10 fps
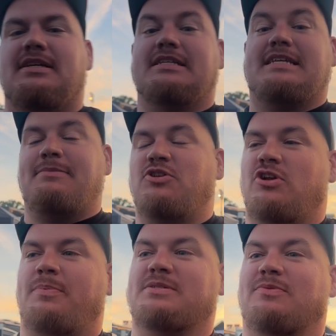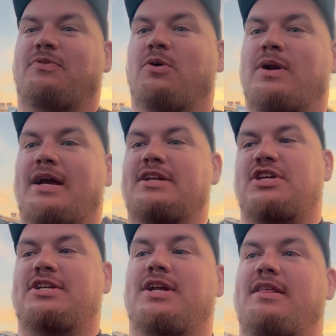Same tune-up as before. We're not going to
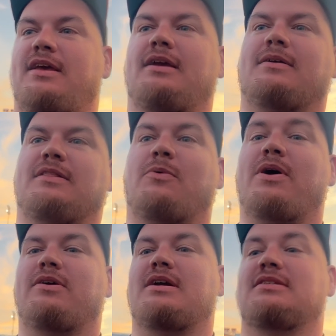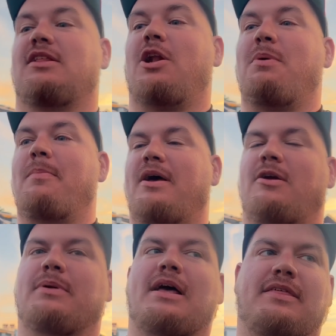change anything. The weather is a little bit better,
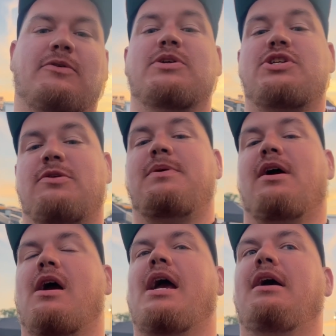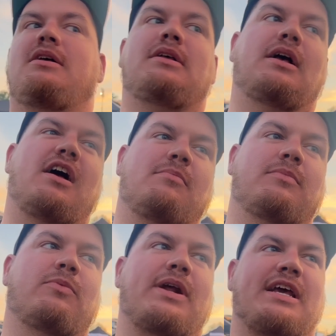but I think we should be all right.
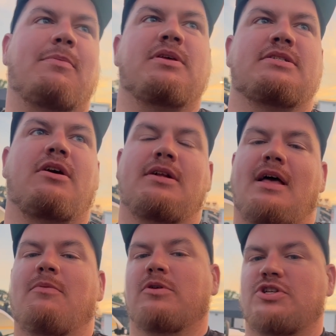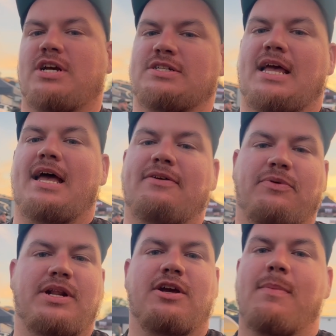When I get up on the starting line, we'll judge that. If we
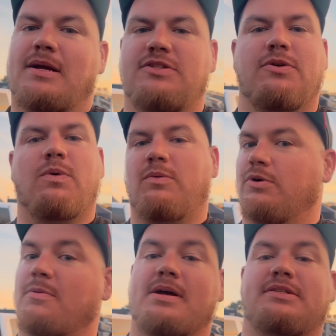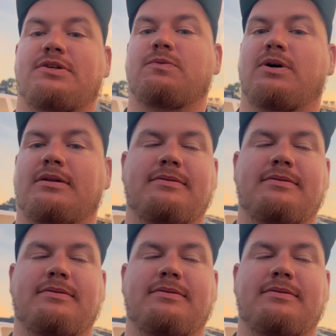need to go back to 2-1, we'll go back to 2-1.